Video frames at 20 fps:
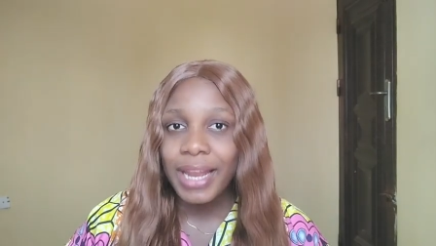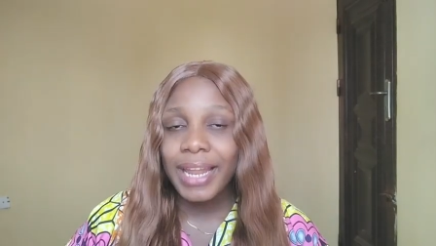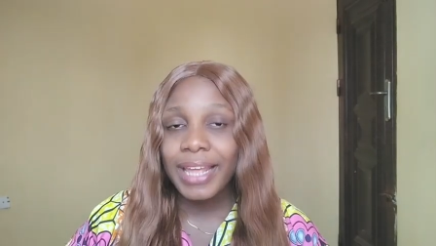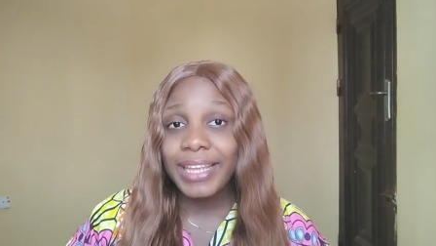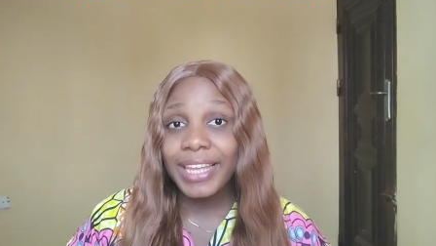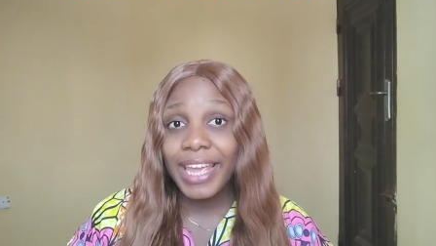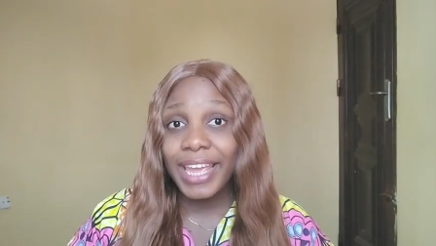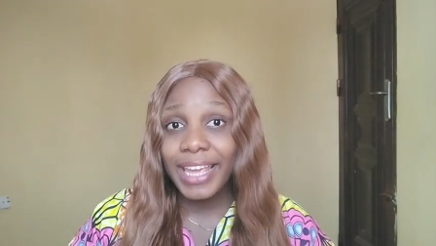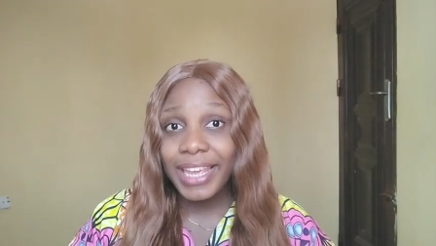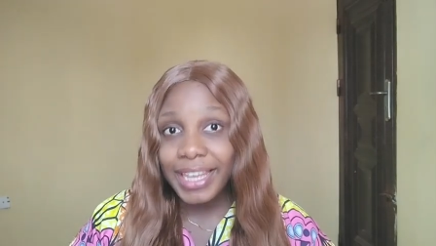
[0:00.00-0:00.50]

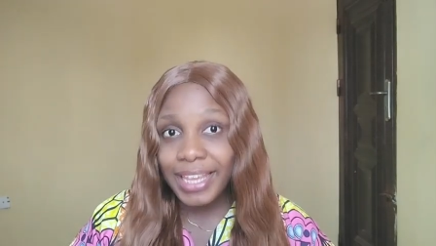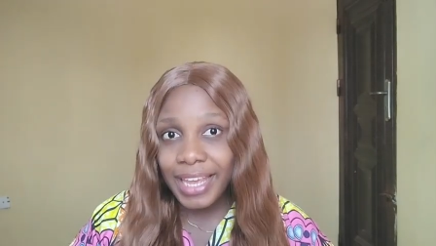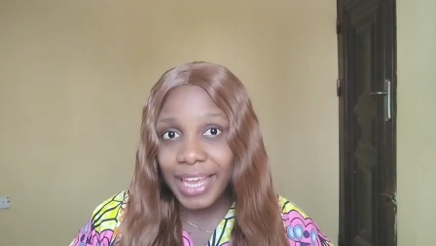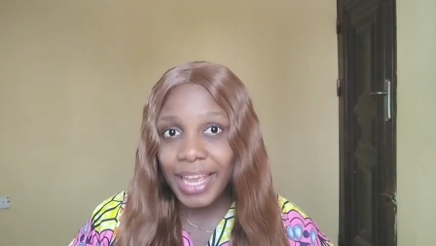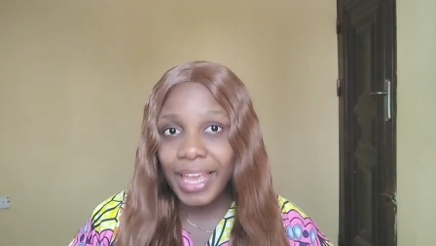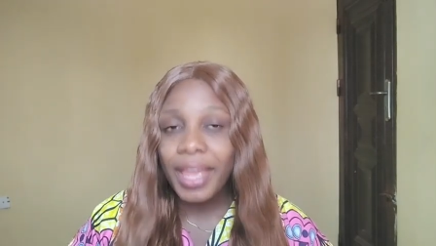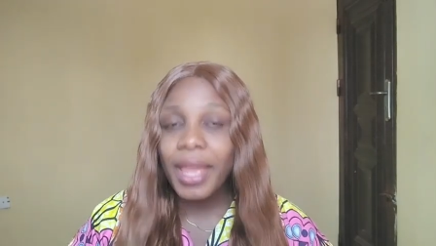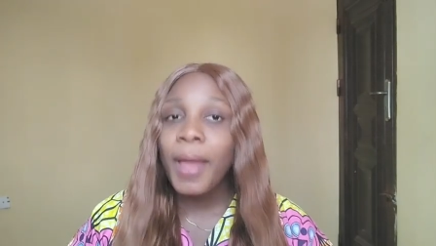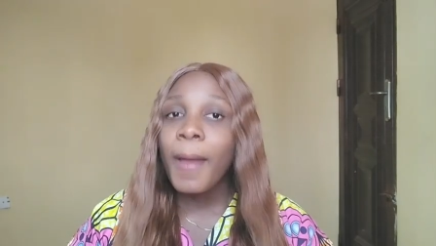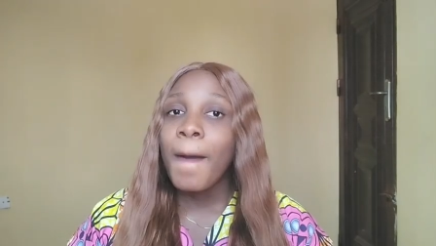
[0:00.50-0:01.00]
Like a
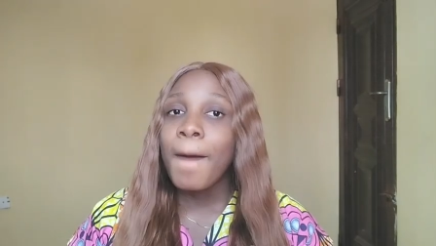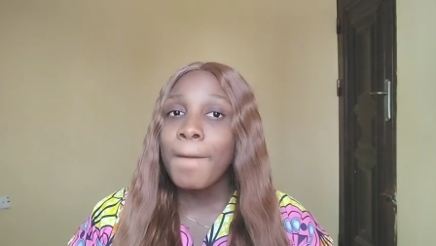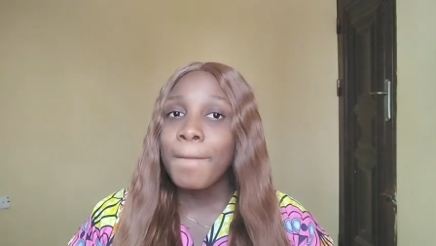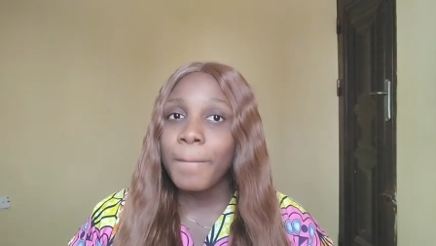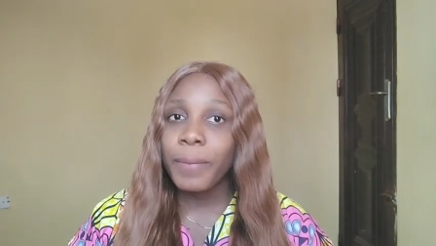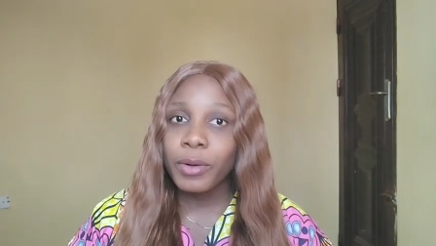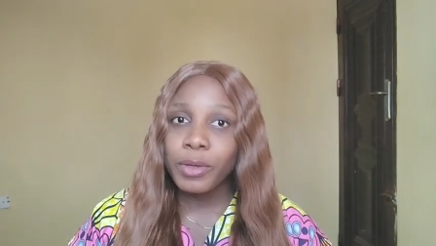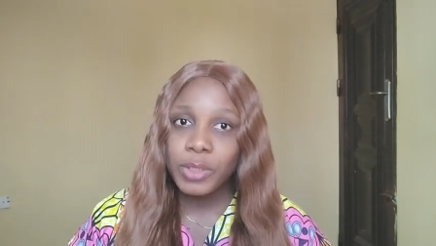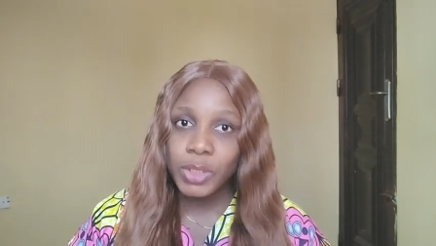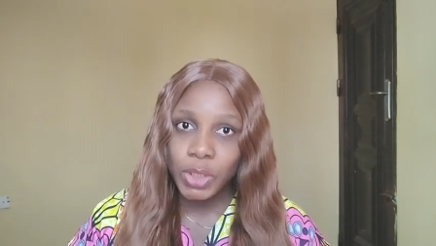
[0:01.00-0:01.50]
gay
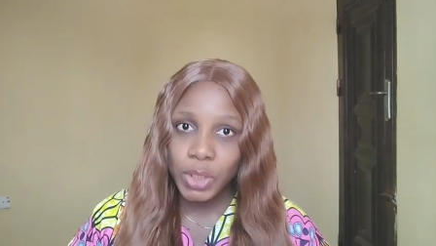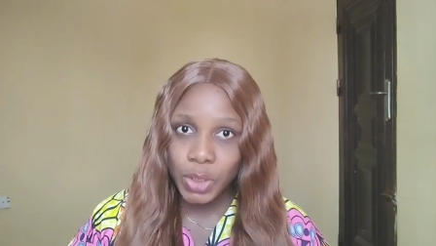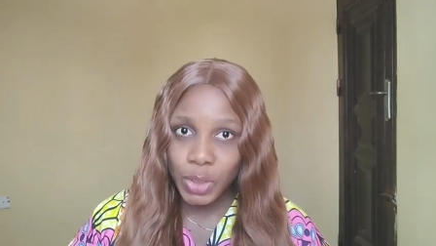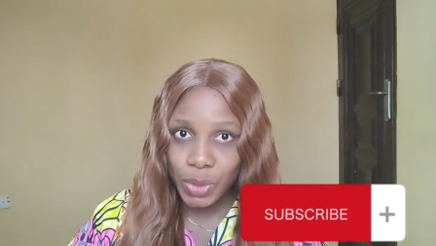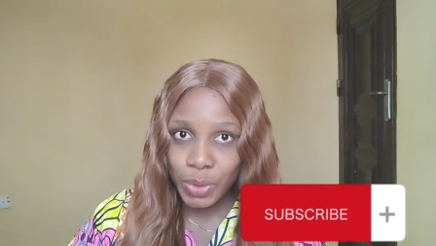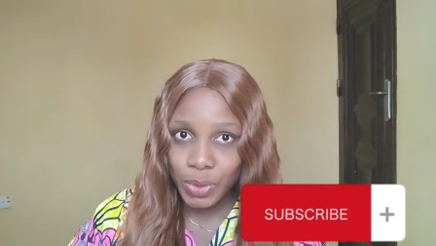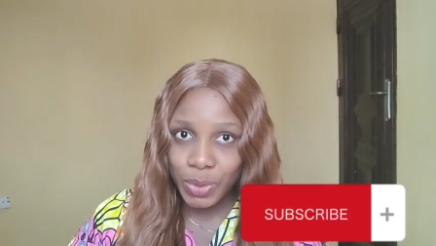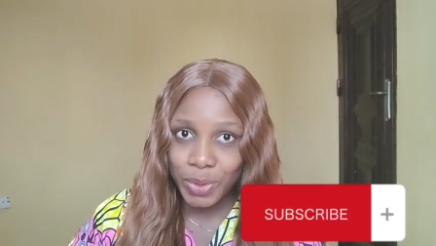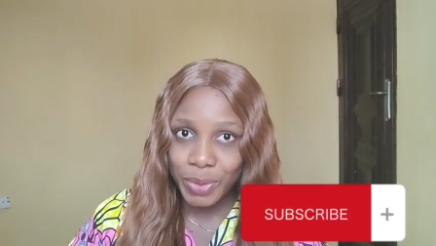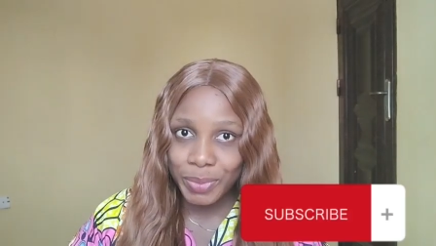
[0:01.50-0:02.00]

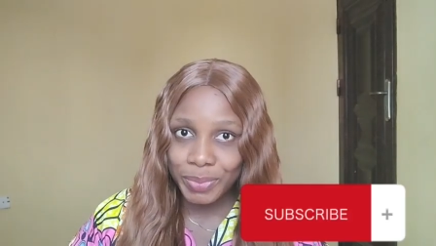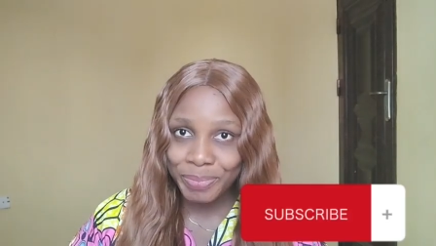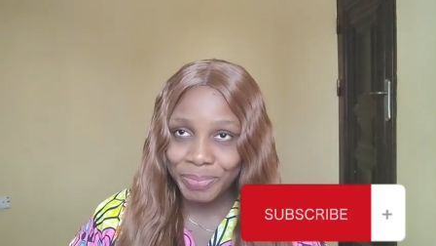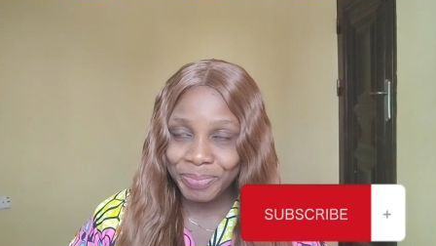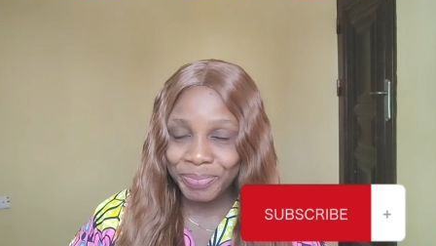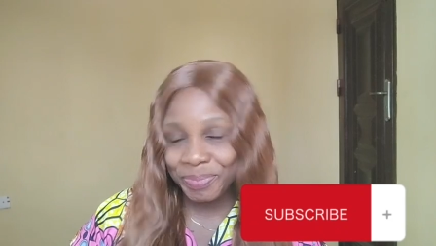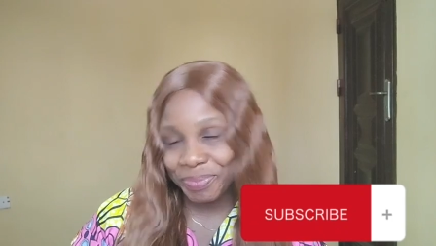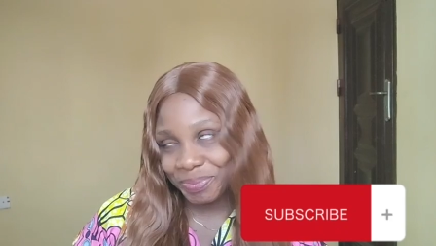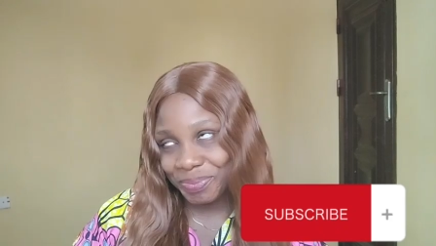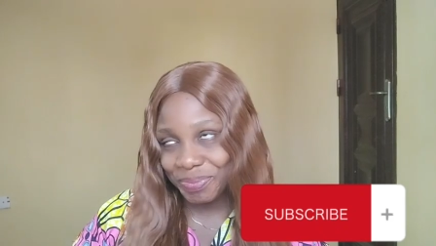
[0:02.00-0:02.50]
prostitute.
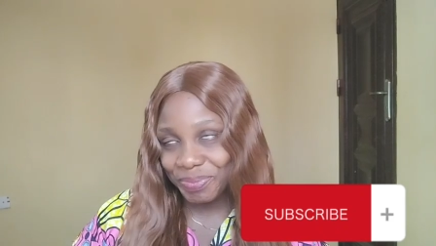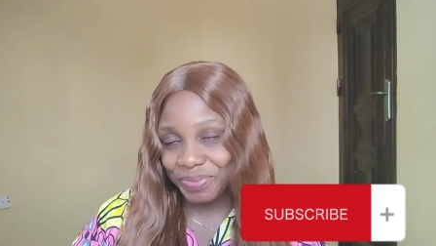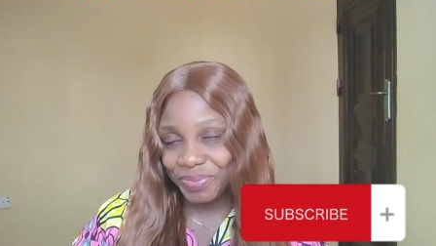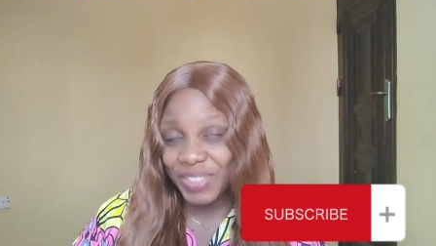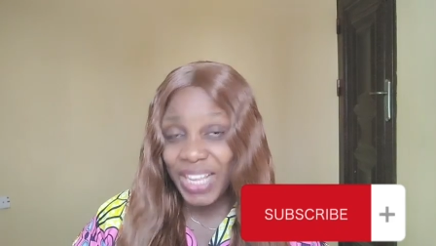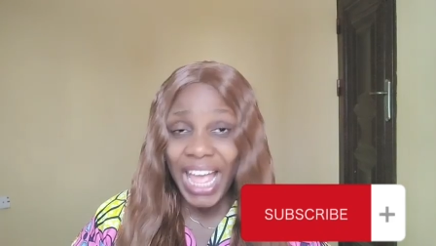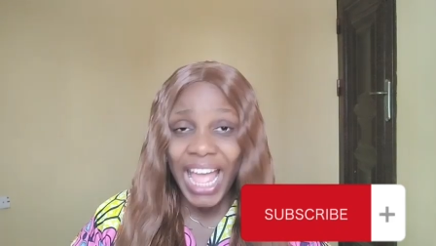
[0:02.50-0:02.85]
Hmm.